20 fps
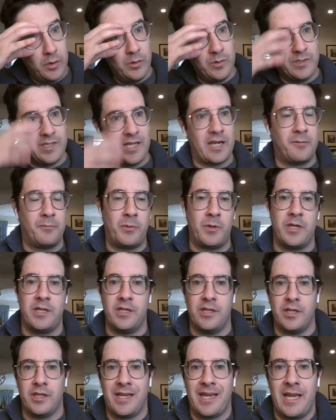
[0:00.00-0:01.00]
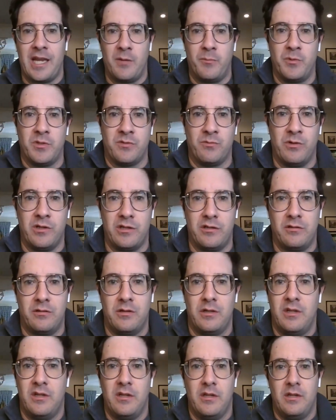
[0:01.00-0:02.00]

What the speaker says: who's had a pretty good camp as well.